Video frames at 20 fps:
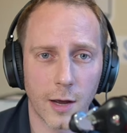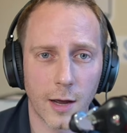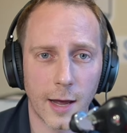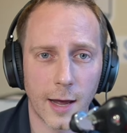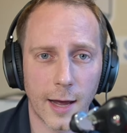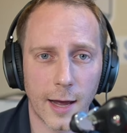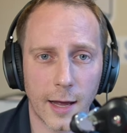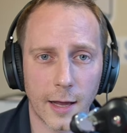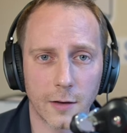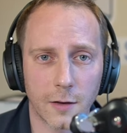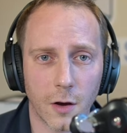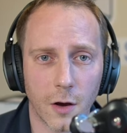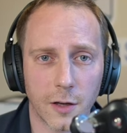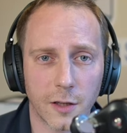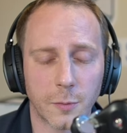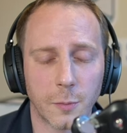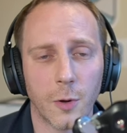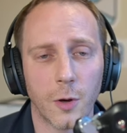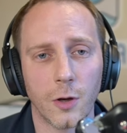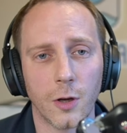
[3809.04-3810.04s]
And I
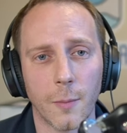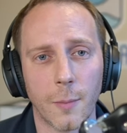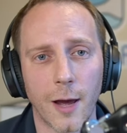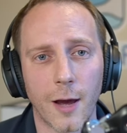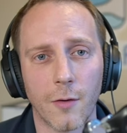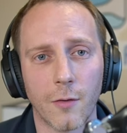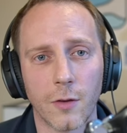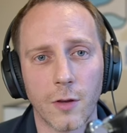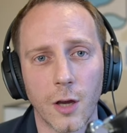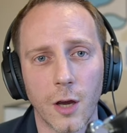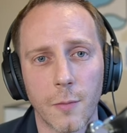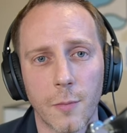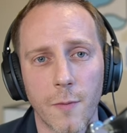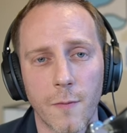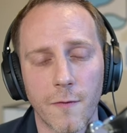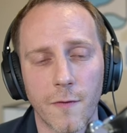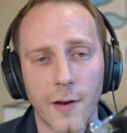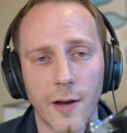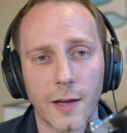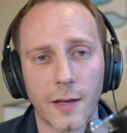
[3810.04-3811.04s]
spoke about the
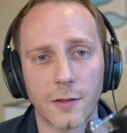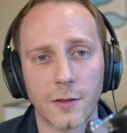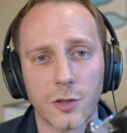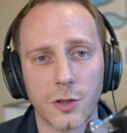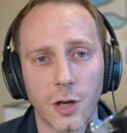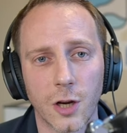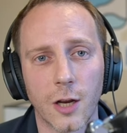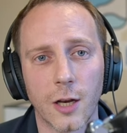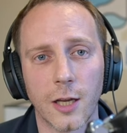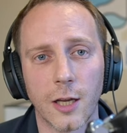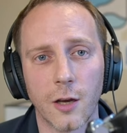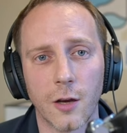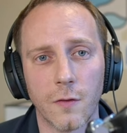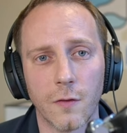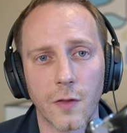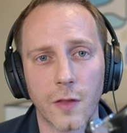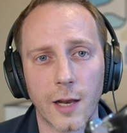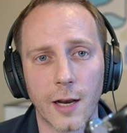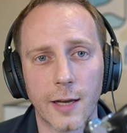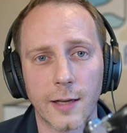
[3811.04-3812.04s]
Open journey over
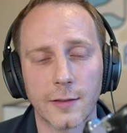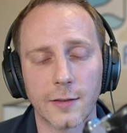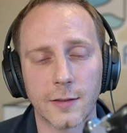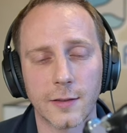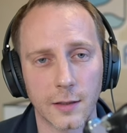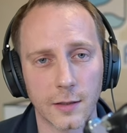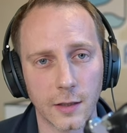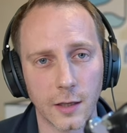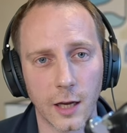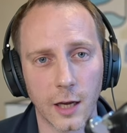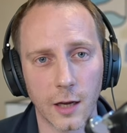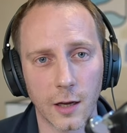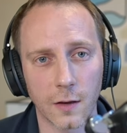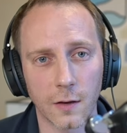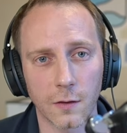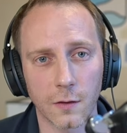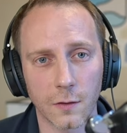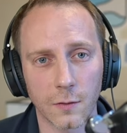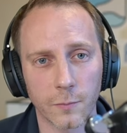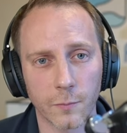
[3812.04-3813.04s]
the last six
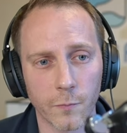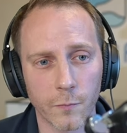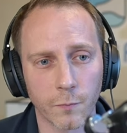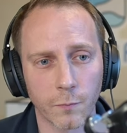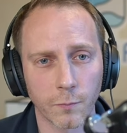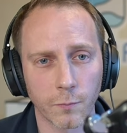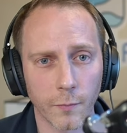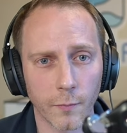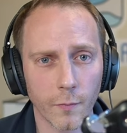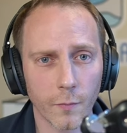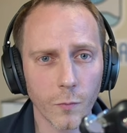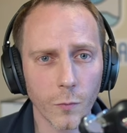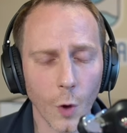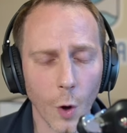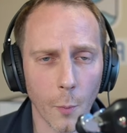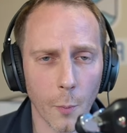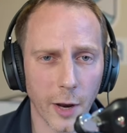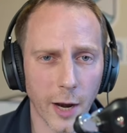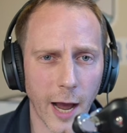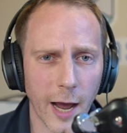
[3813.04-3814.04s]
years,
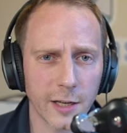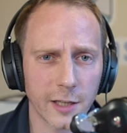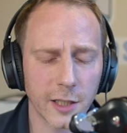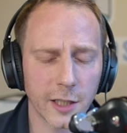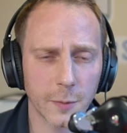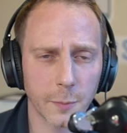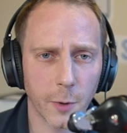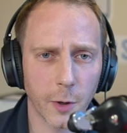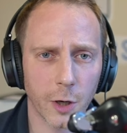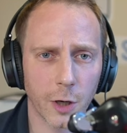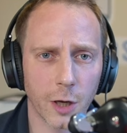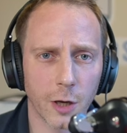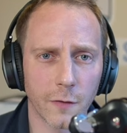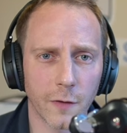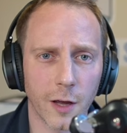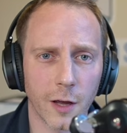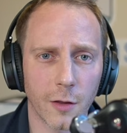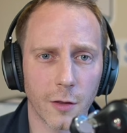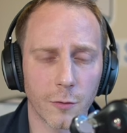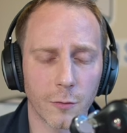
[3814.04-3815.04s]
but I actually spoke of
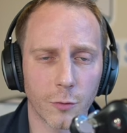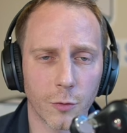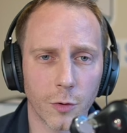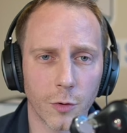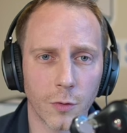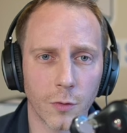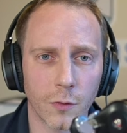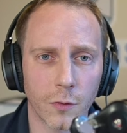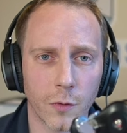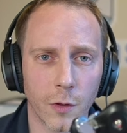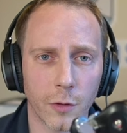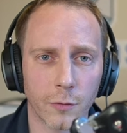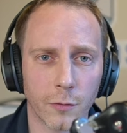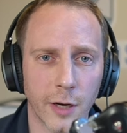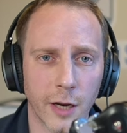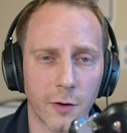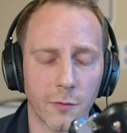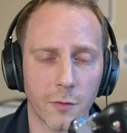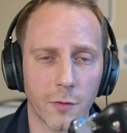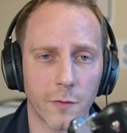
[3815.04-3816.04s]
it through the
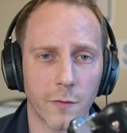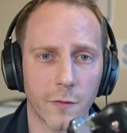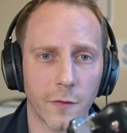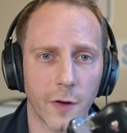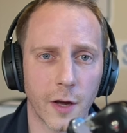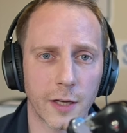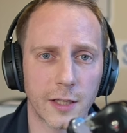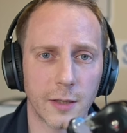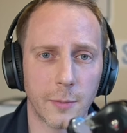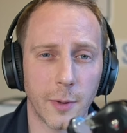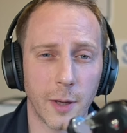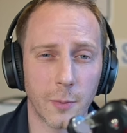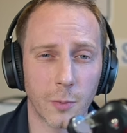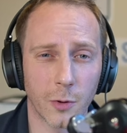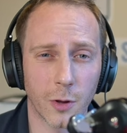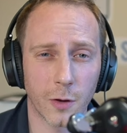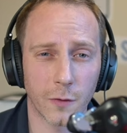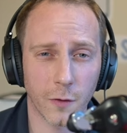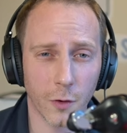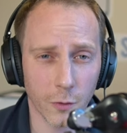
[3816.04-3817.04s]
330 people
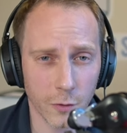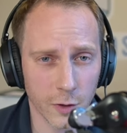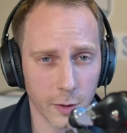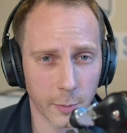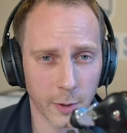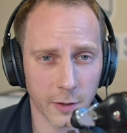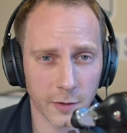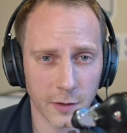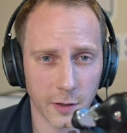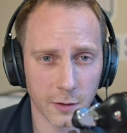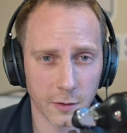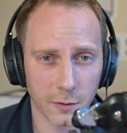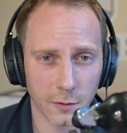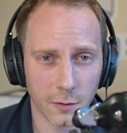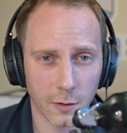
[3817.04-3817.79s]
that have contributed.